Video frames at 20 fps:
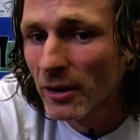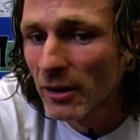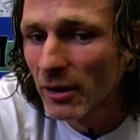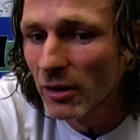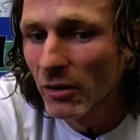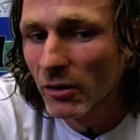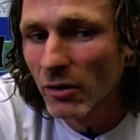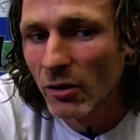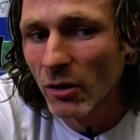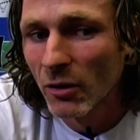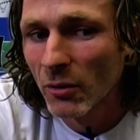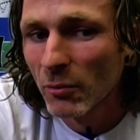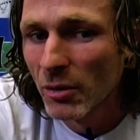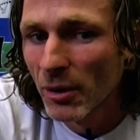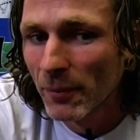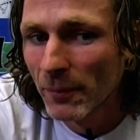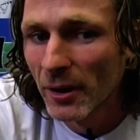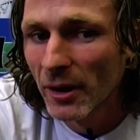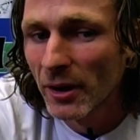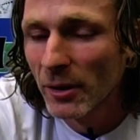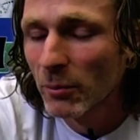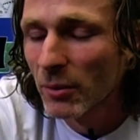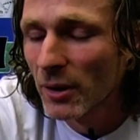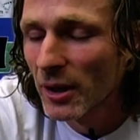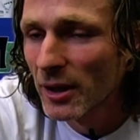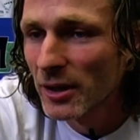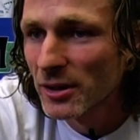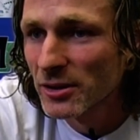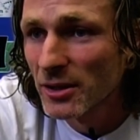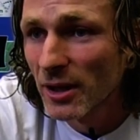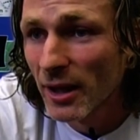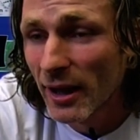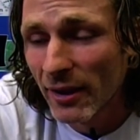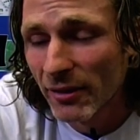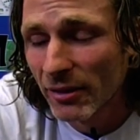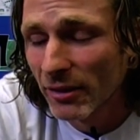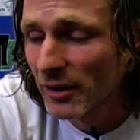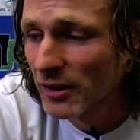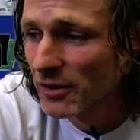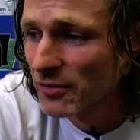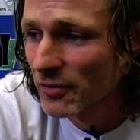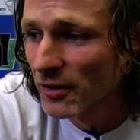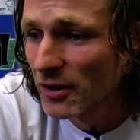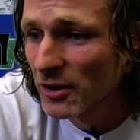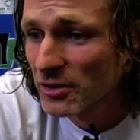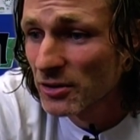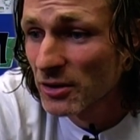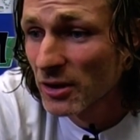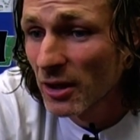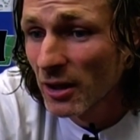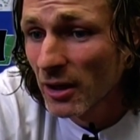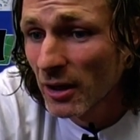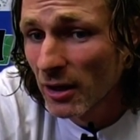You look at all the Premier League players, the athletes first,